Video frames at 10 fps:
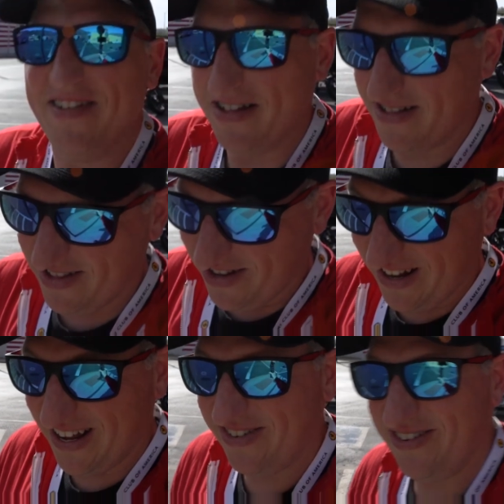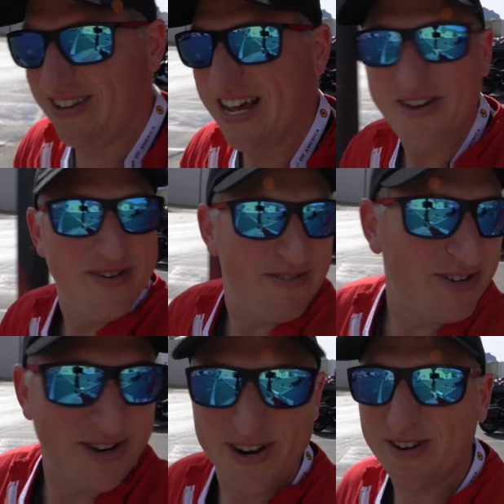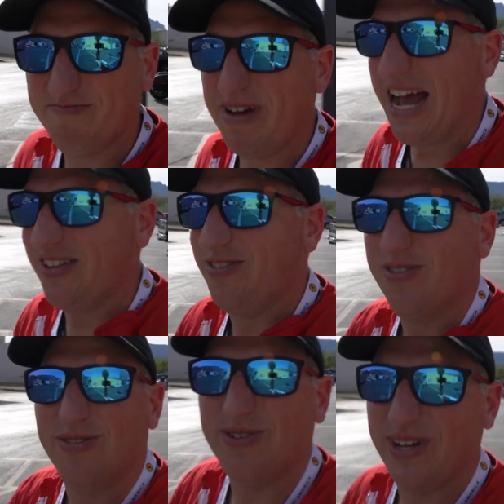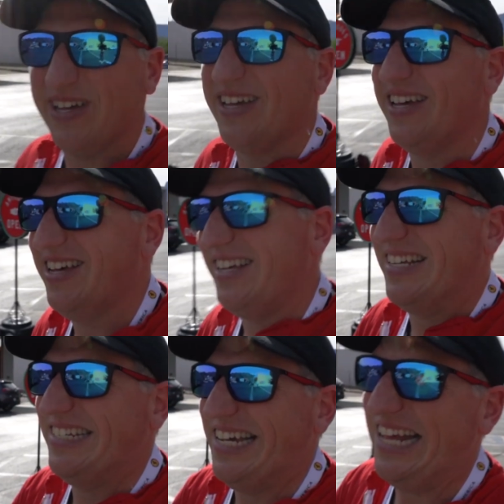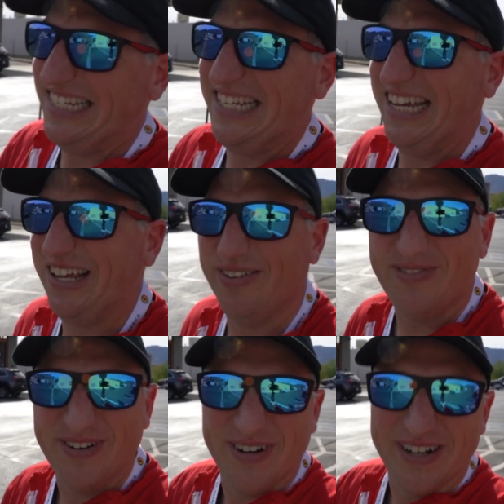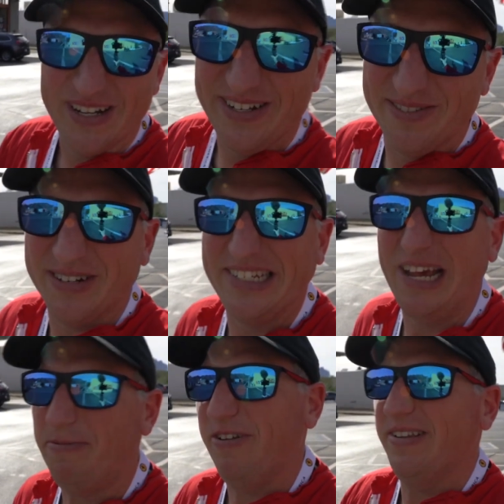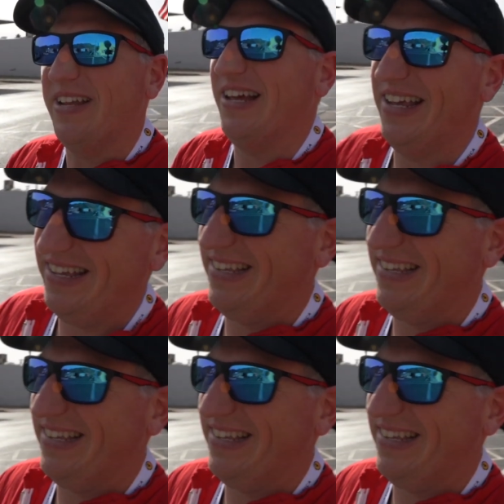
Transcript: Well, good lunch. Now we return back to Scottsdale for reception tonight.